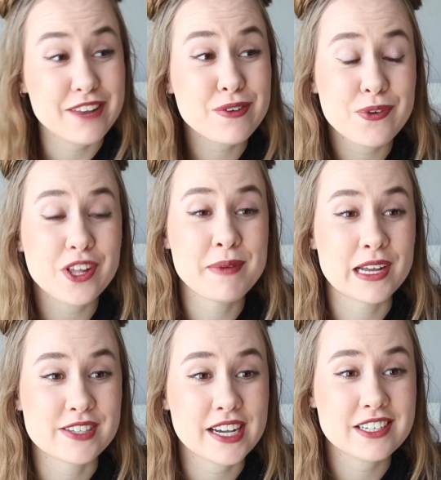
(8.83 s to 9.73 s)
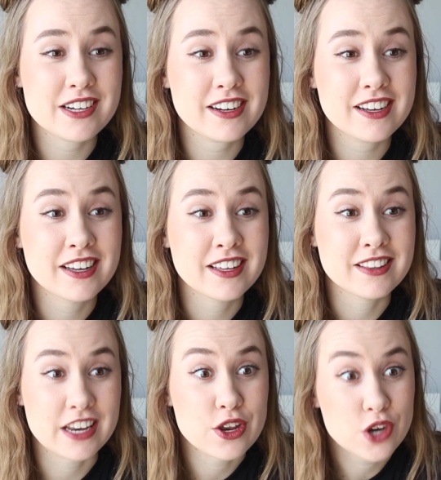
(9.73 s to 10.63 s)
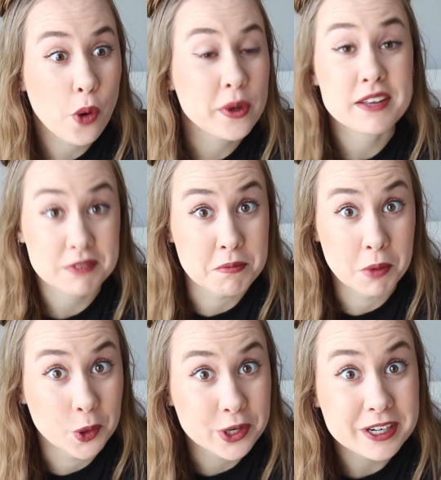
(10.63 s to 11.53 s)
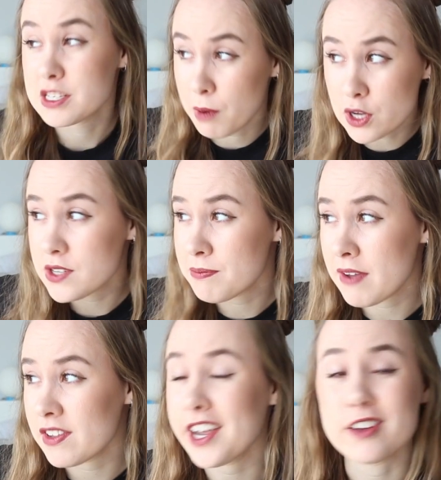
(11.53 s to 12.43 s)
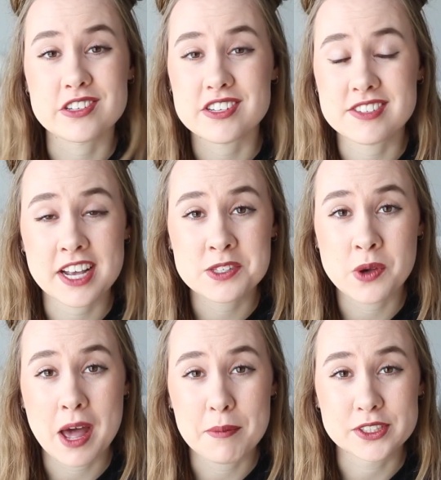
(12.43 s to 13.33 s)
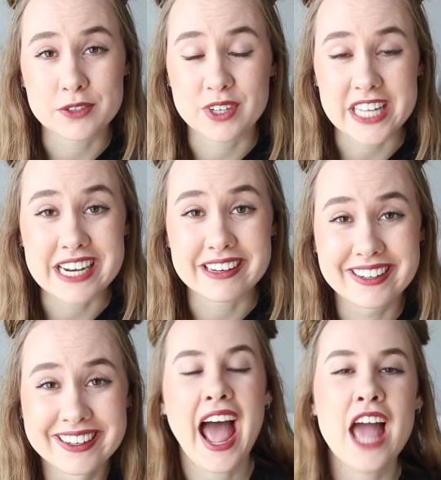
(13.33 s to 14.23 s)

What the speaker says: And if you follow me on TikTok, then you know it even more, because most of my videos are just Six or Hamilton related.